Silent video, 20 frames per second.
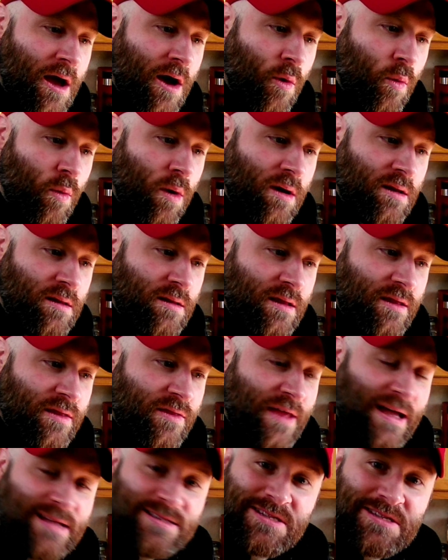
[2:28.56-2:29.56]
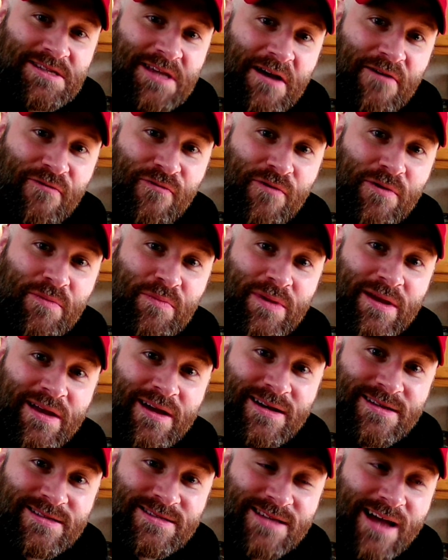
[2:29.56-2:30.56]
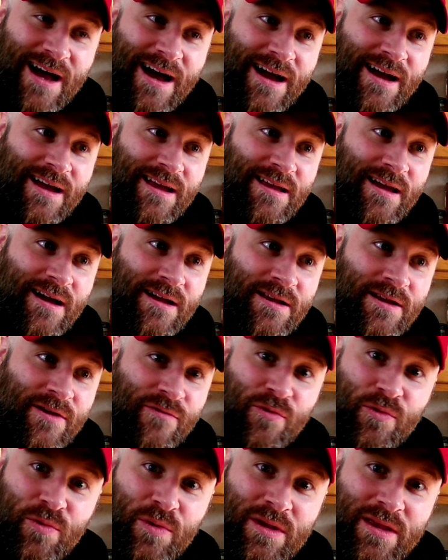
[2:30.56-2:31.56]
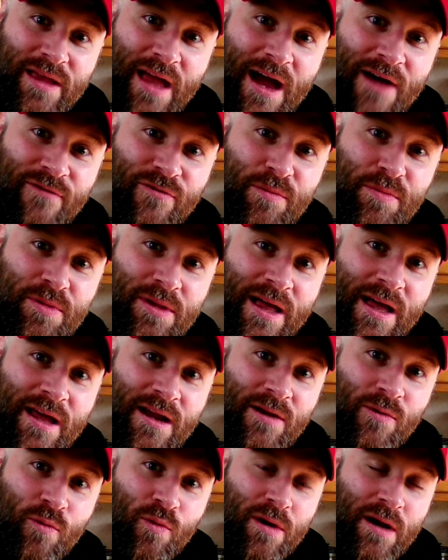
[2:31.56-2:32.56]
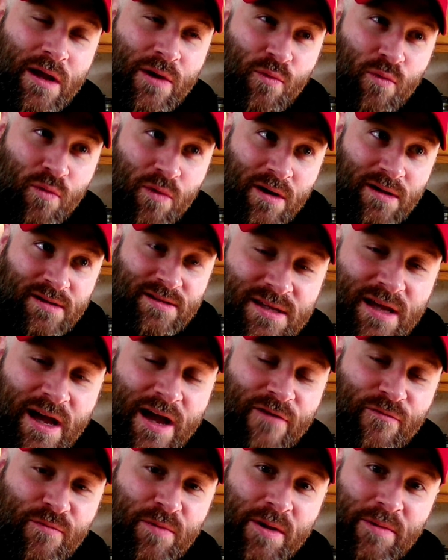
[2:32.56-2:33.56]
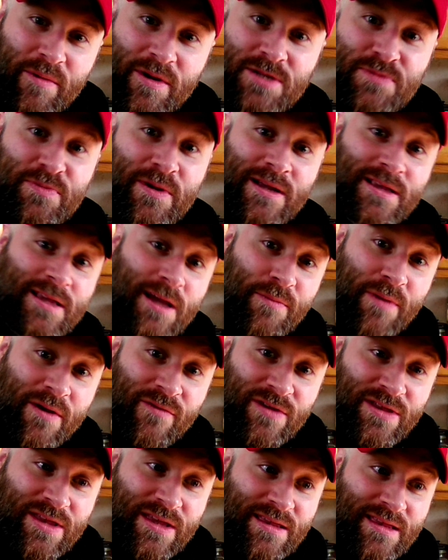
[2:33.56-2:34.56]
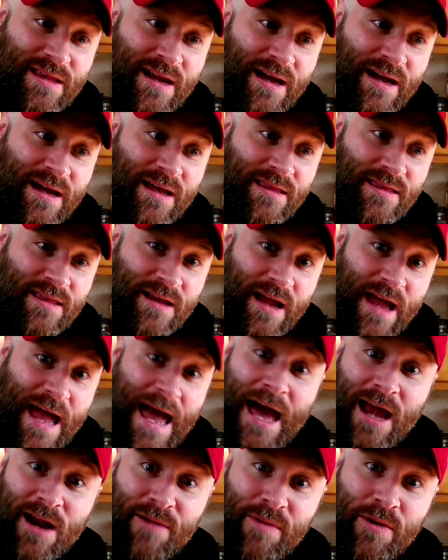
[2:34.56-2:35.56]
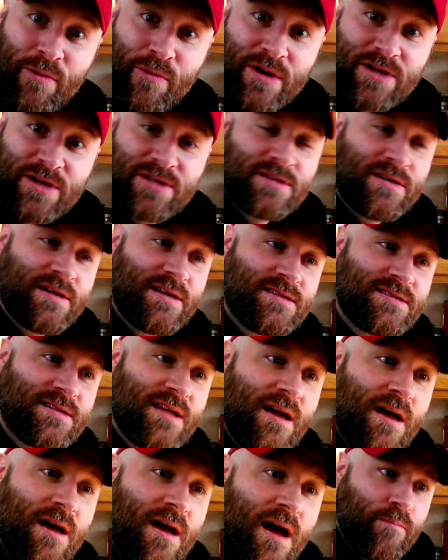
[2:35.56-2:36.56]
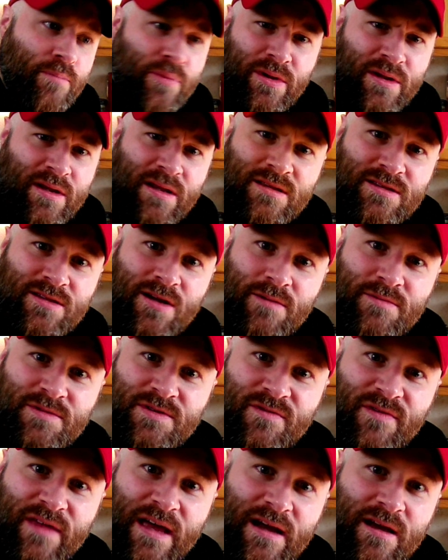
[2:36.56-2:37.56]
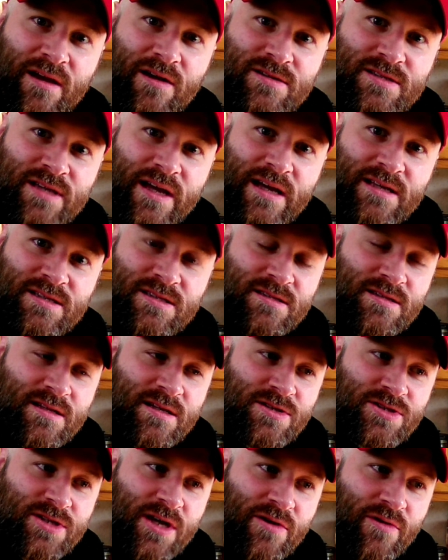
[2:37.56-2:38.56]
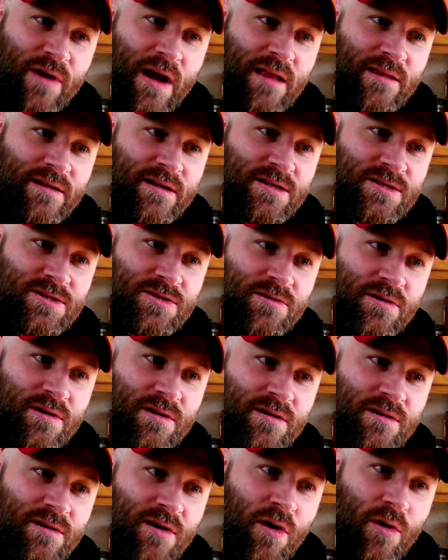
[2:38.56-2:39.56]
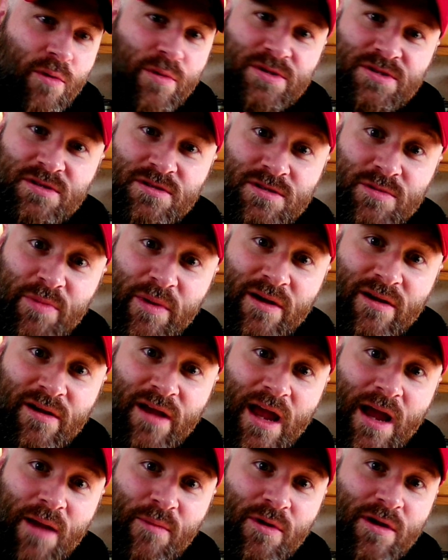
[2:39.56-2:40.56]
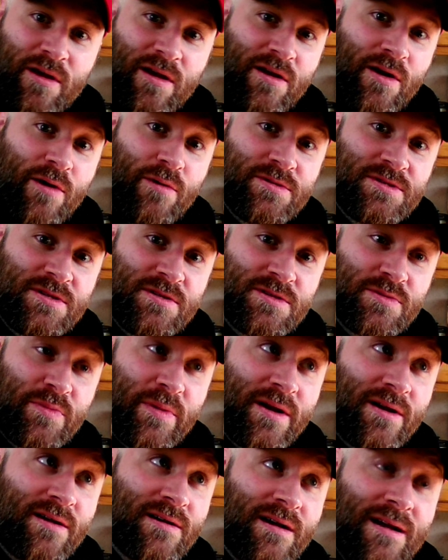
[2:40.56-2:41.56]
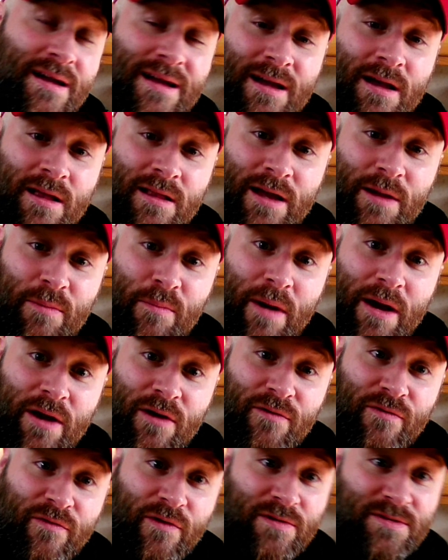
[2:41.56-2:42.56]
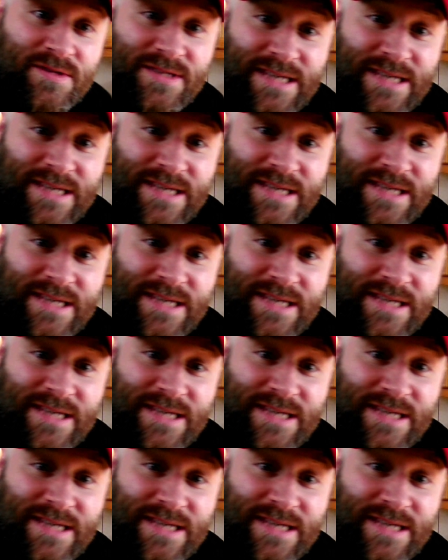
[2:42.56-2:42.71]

Well, that's a tough one because I never really have a plan on what I want. I've pretty much picked up everything that I had on my wish list. But in terms of that goes, I guess in generalities, you can always use a better camera. You can always use a better microphone